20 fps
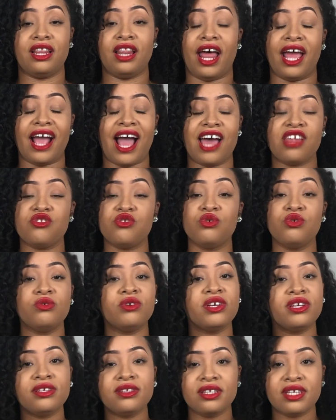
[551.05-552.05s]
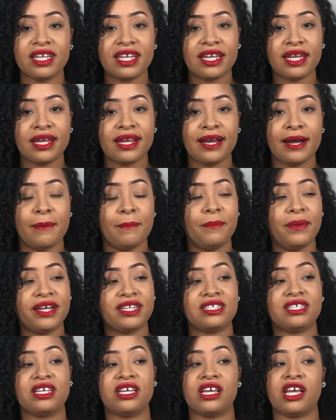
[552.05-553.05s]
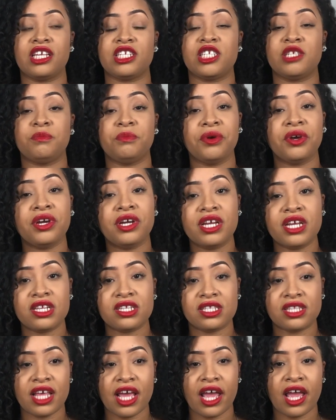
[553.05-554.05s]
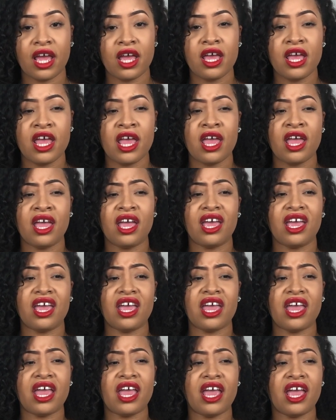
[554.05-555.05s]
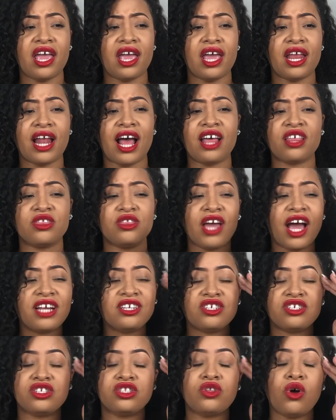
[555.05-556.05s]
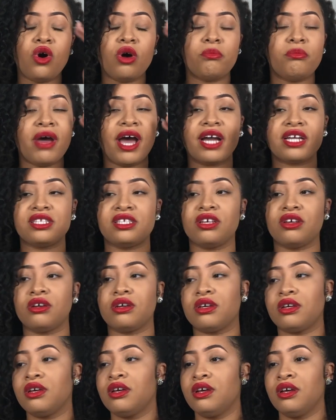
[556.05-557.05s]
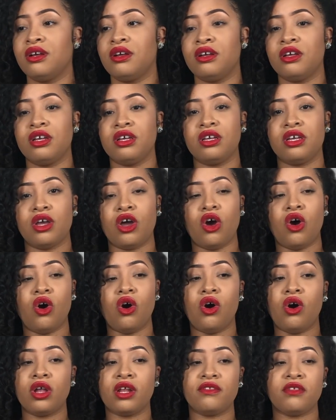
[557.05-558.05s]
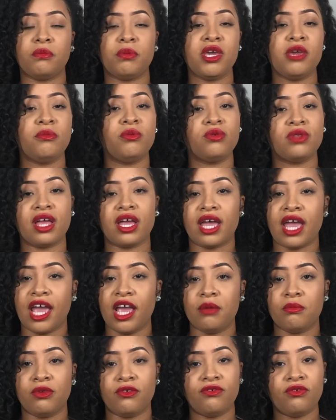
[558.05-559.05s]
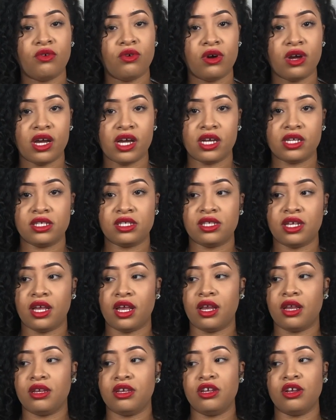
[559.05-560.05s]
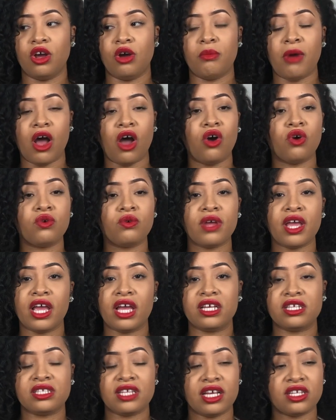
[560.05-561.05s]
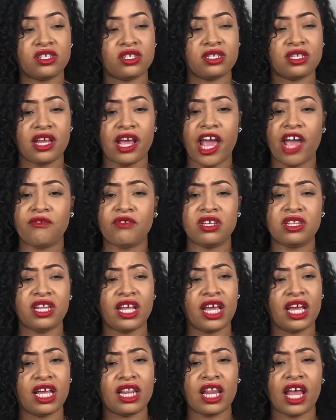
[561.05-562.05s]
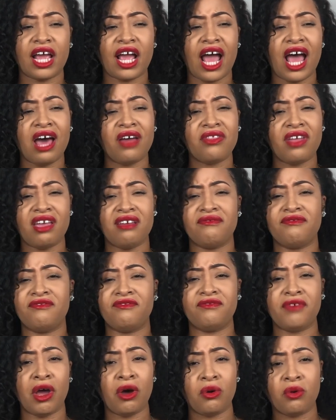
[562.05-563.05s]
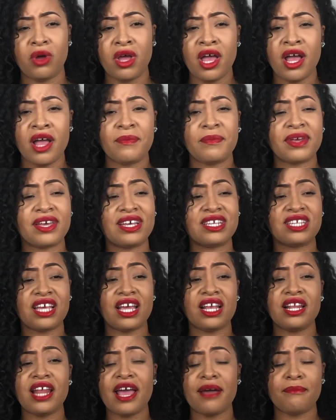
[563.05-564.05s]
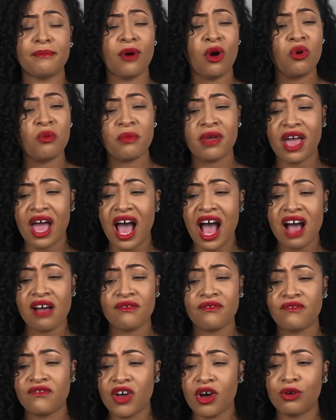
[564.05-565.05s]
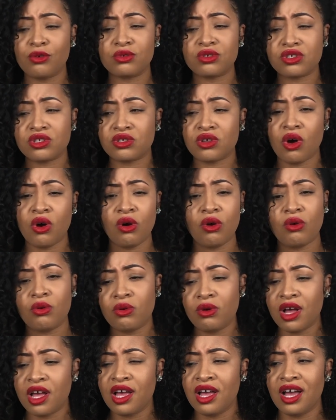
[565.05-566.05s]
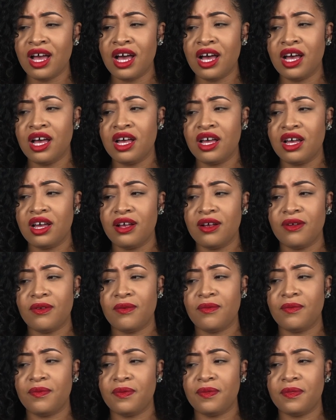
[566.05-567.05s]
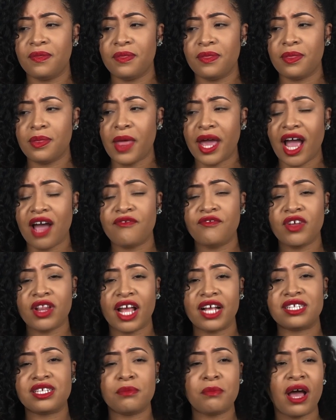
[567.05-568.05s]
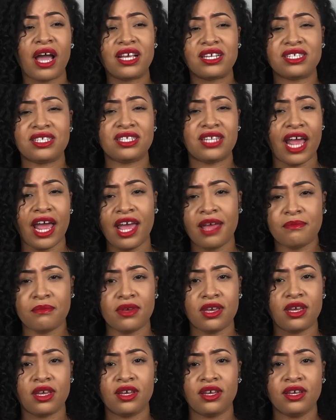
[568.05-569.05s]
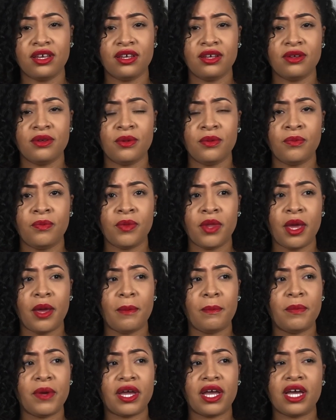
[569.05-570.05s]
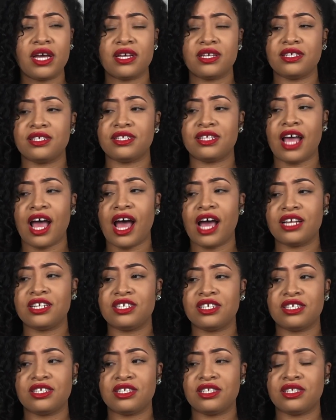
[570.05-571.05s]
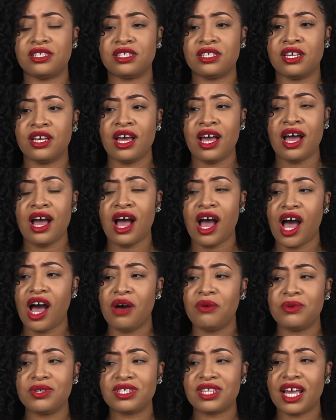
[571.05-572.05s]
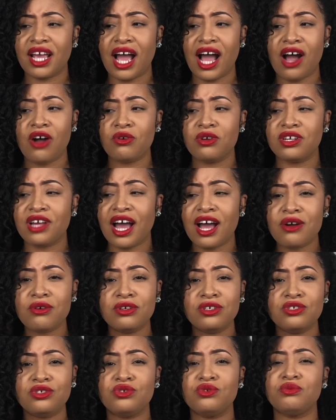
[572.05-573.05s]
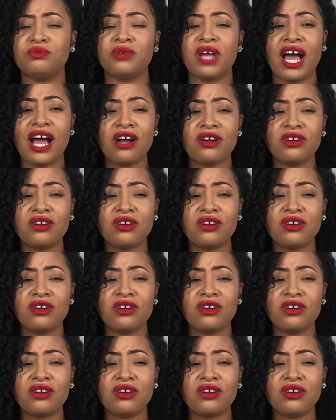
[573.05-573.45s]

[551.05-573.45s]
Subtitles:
I knew it, but to experience that, and I just thought back to all of the people that came before us, and my own ancestors and everything, and how they felt, because in that moment I felt so I feel like somebody stabbed me, because I was like, how could you